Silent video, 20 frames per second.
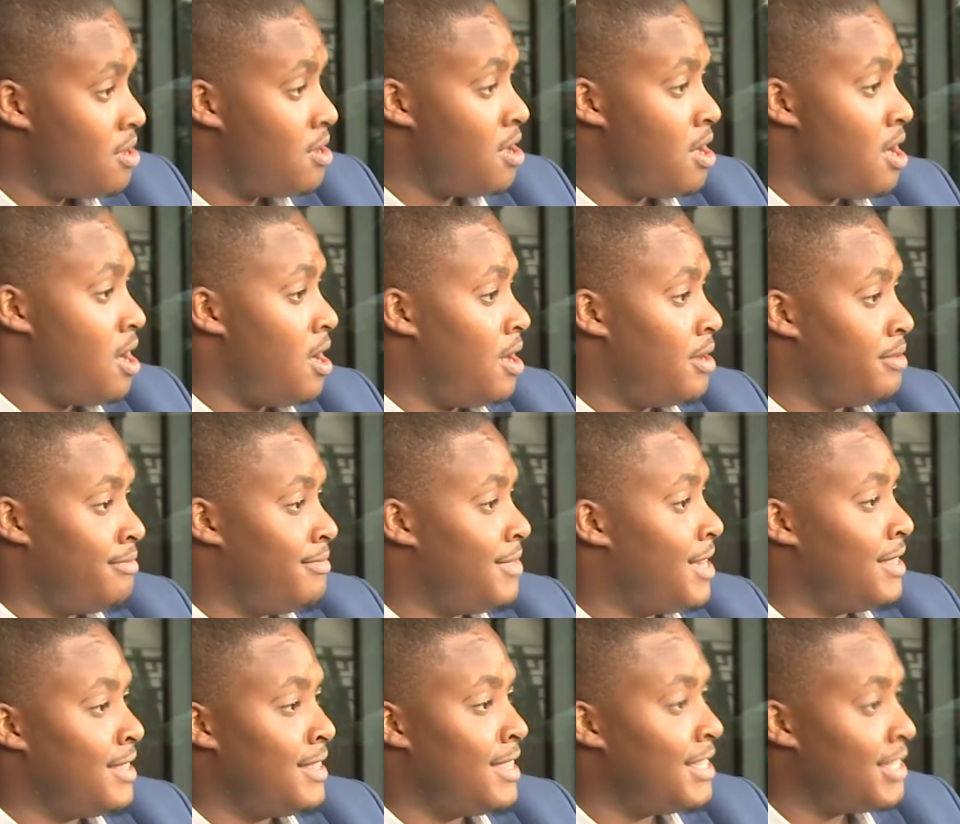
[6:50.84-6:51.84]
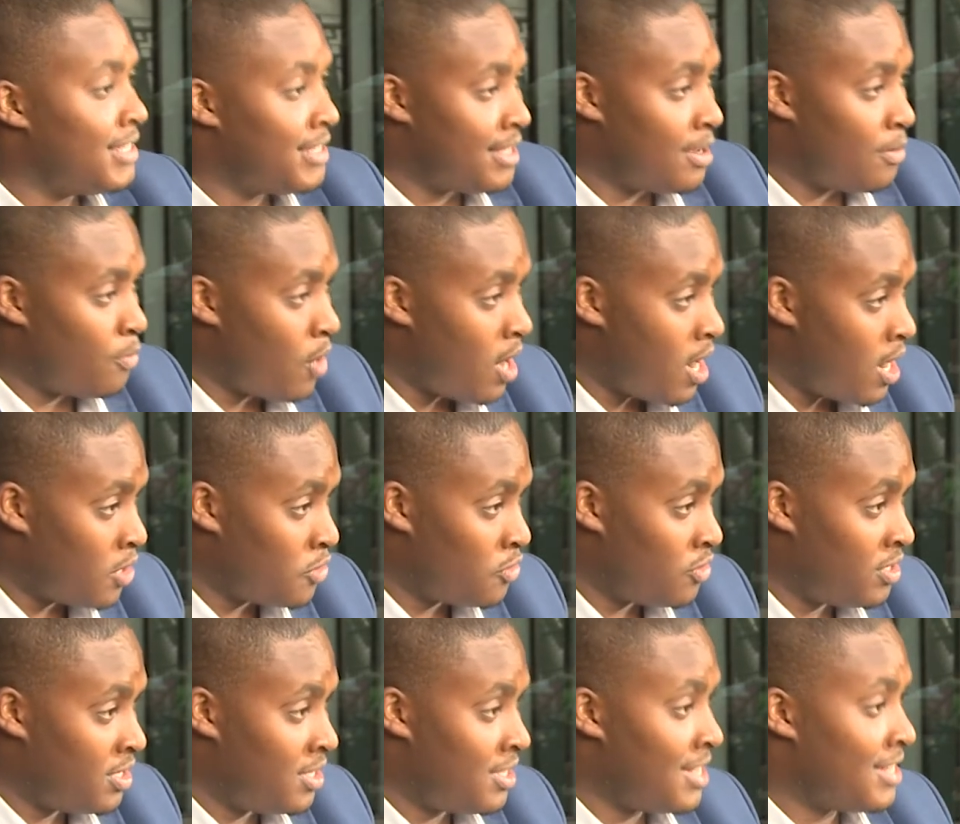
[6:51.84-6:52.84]
And this is the warehouse
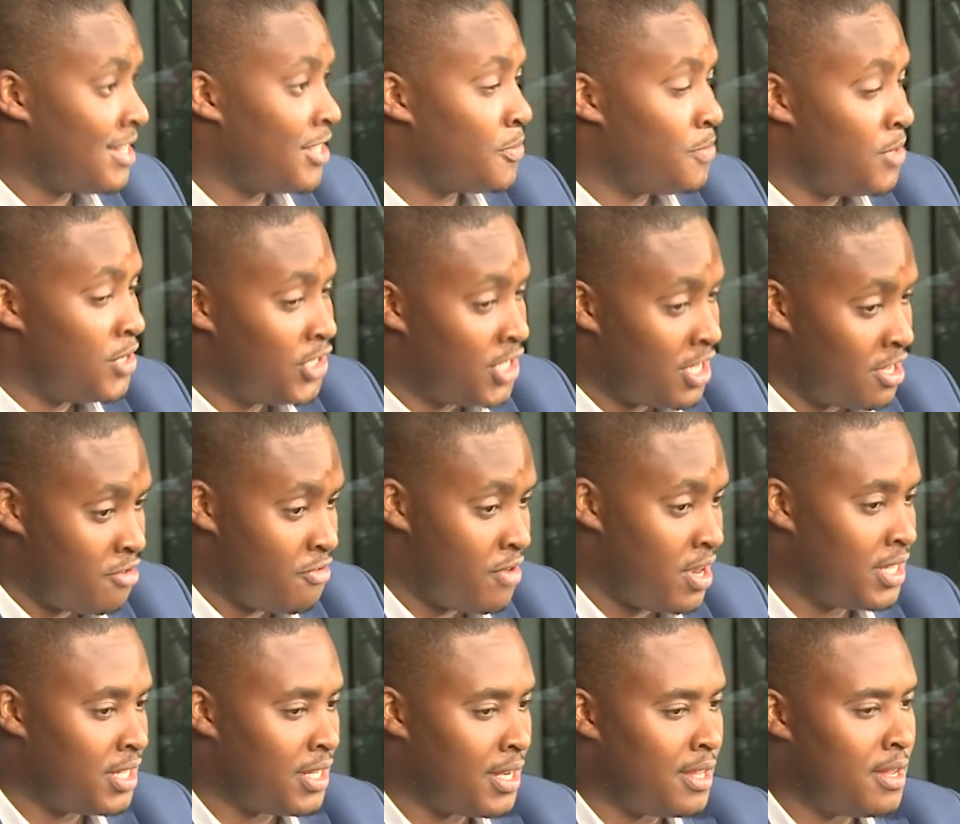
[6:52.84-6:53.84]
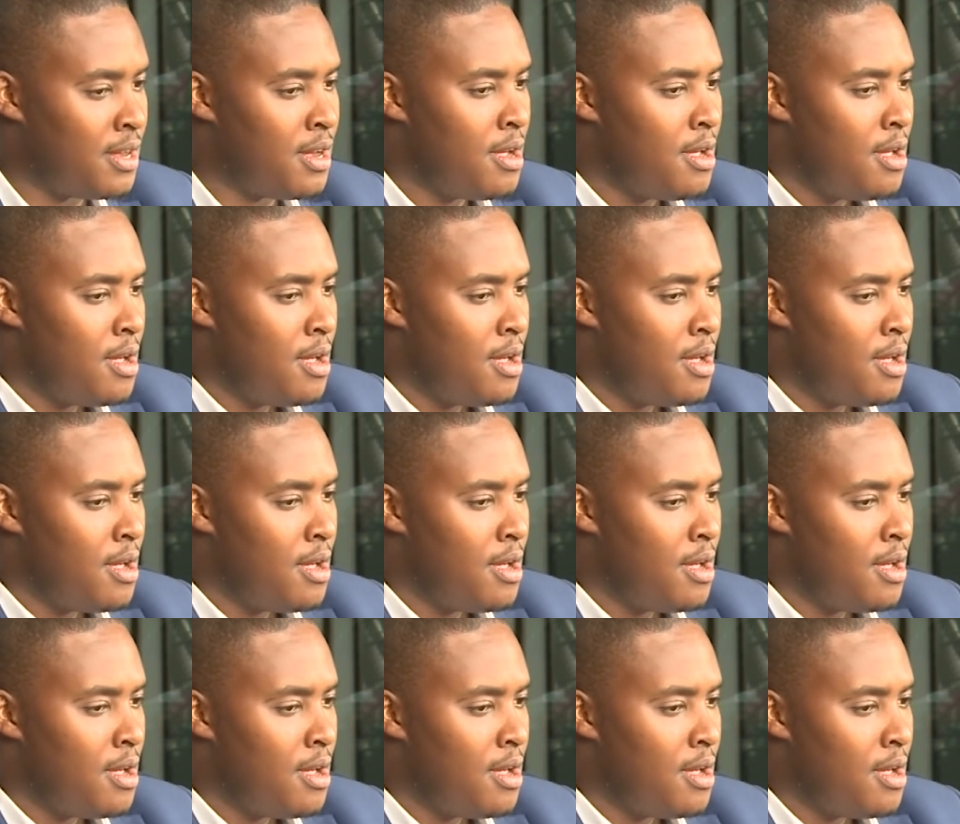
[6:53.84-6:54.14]
receipt that has been generated.